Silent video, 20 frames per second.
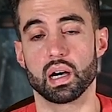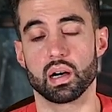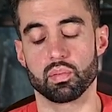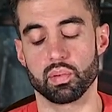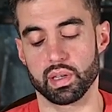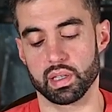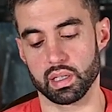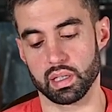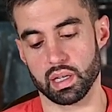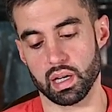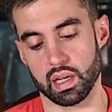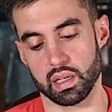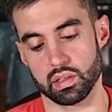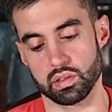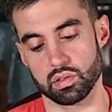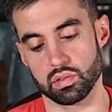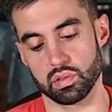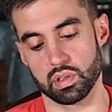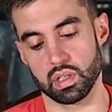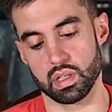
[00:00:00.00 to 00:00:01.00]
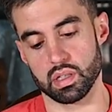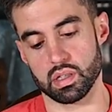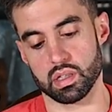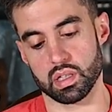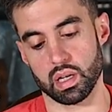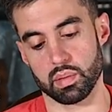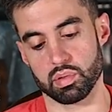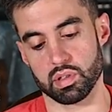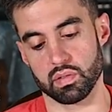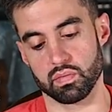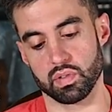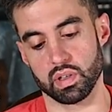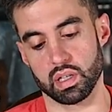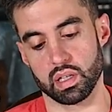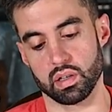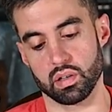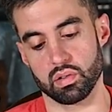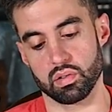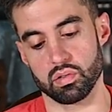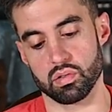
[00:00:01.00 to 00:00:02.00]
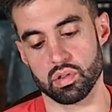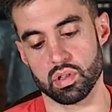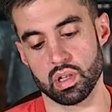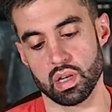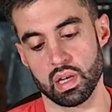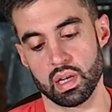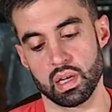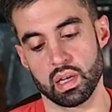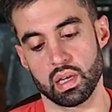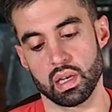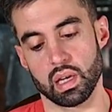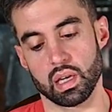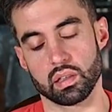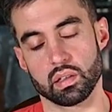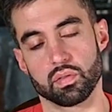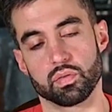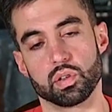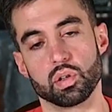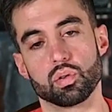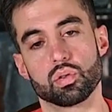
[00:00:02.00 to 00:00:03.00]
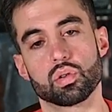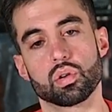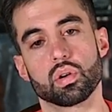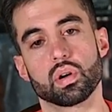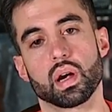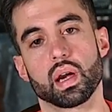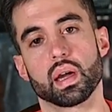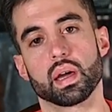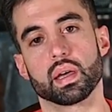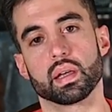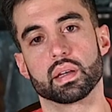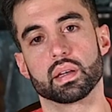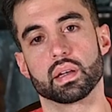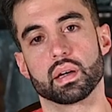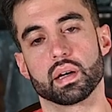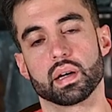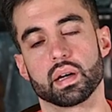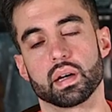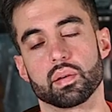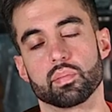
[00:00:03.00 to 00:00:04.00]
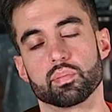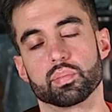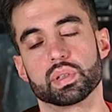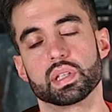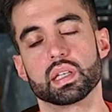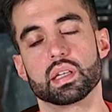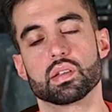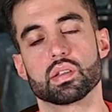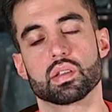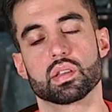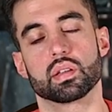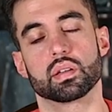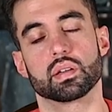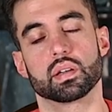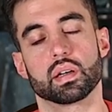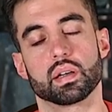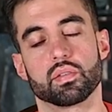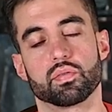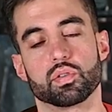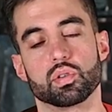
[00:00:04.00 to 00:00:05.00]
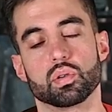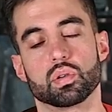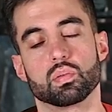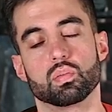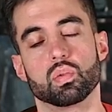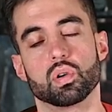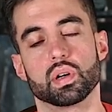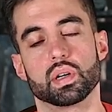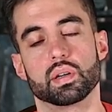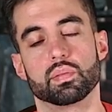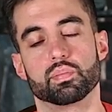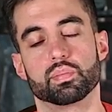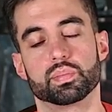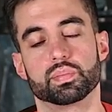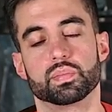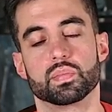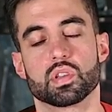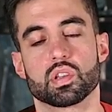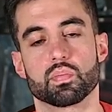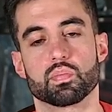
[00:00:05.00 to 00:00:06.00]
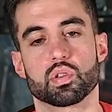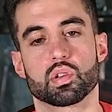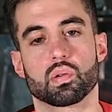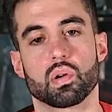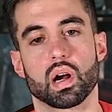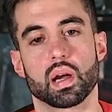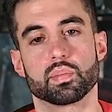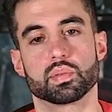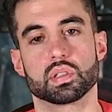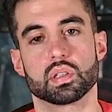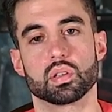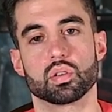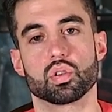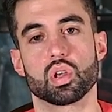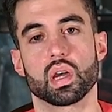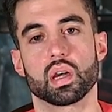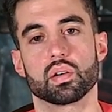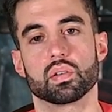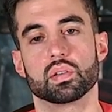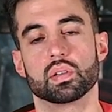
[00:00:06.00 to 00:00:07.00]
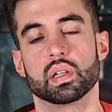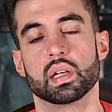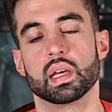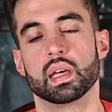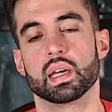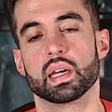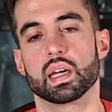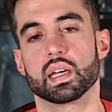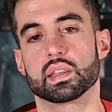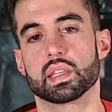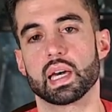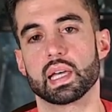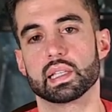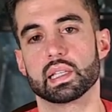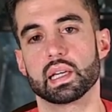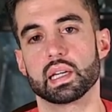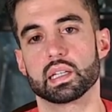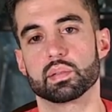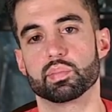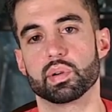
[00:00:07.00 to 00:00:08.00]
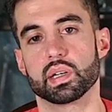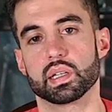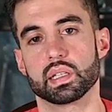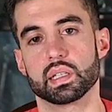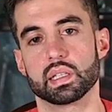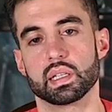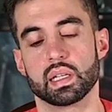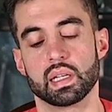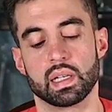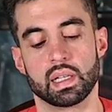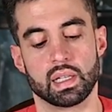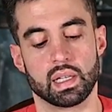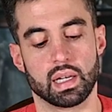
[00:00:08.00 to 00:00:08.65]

We can kind of do these types of videos in the future, and please, if you would, subscribe to the channel, hit that like button.